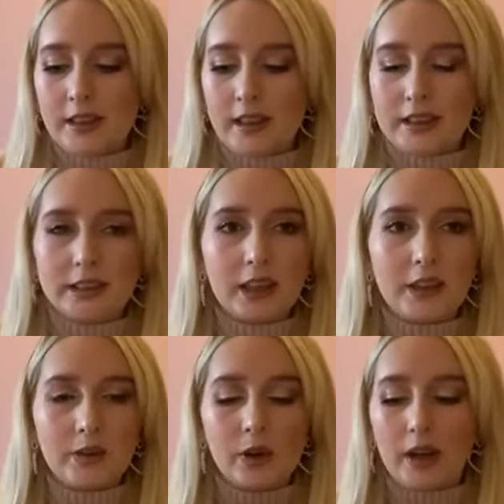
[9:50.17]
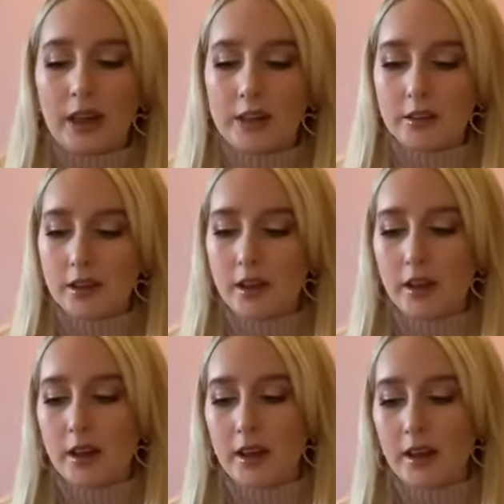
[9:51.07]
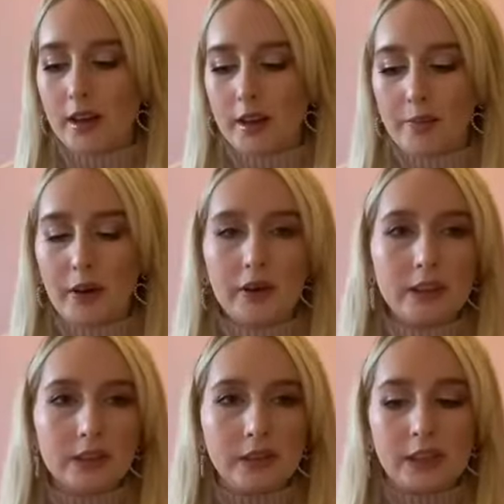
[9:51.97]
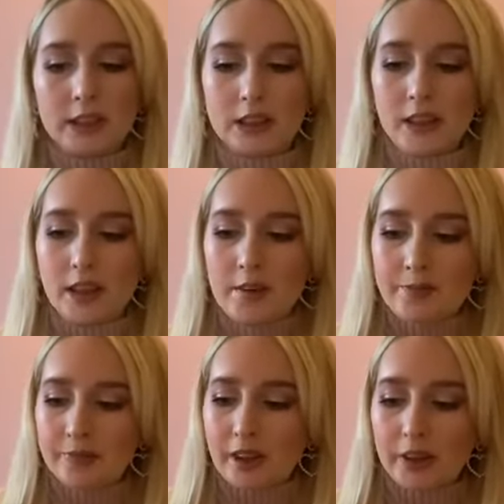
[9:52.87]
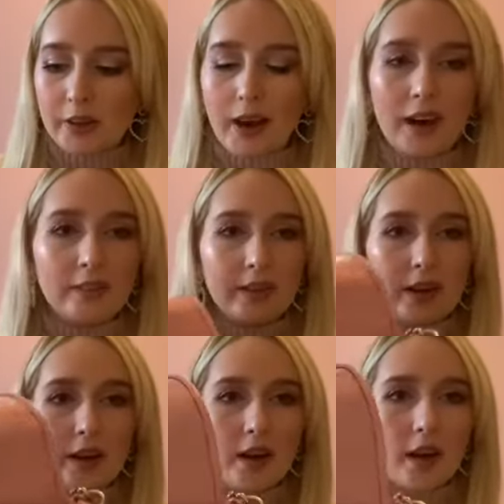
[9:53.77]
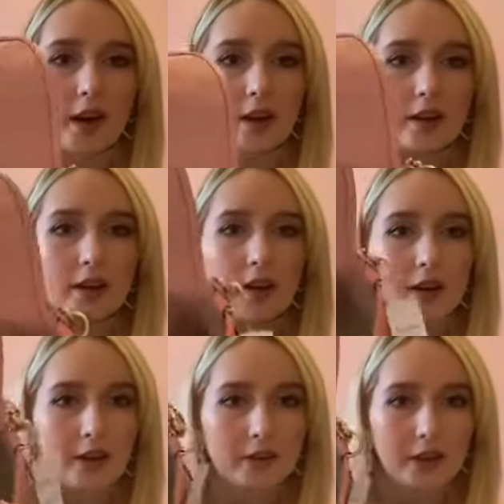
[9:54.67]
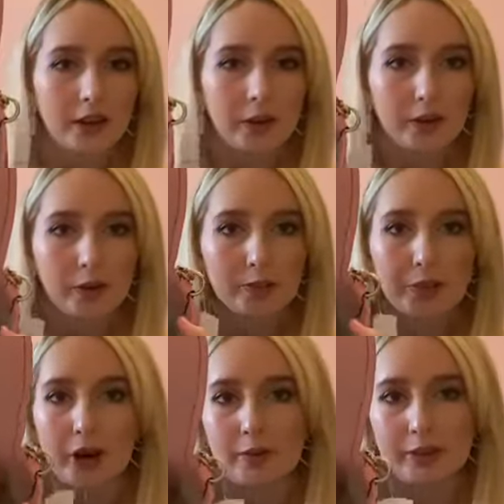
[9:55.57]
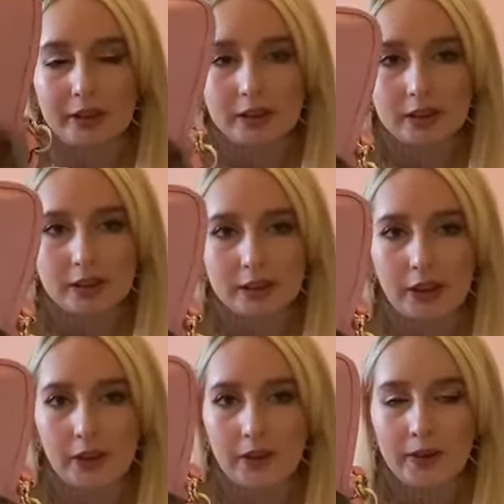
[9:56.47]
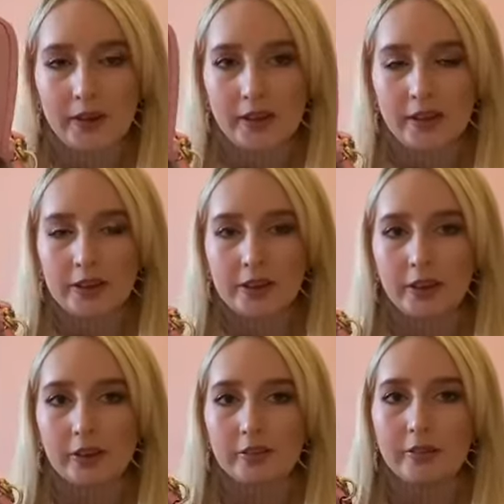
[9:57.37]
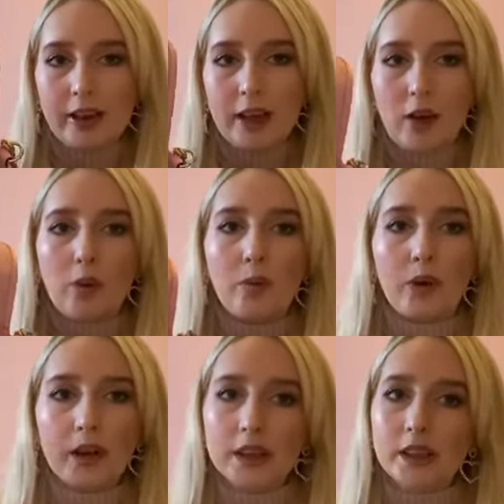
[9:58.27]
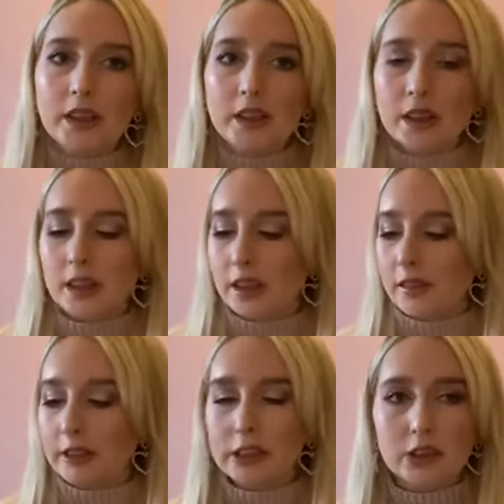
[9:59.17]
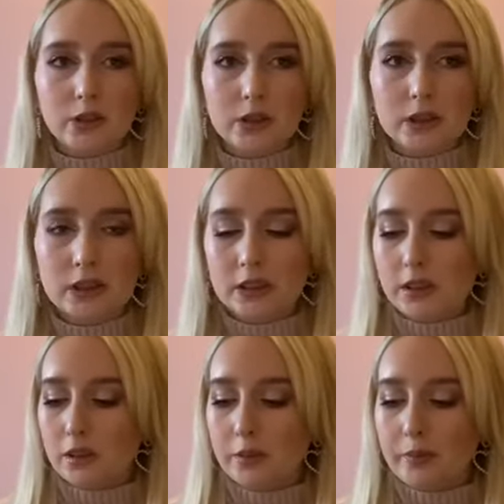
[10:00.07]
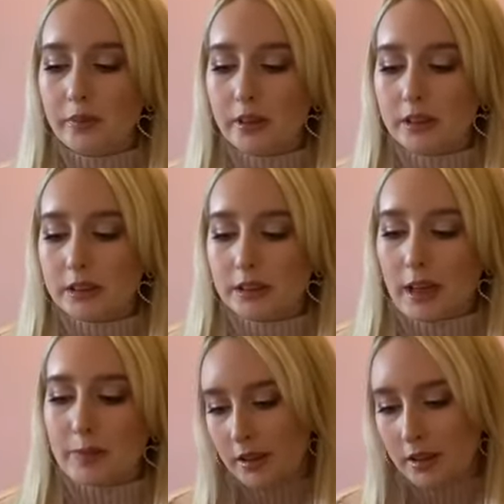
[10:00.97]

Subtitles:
And what I like about this one is you have no compartments, so you can fit a lot more in than the original tabby,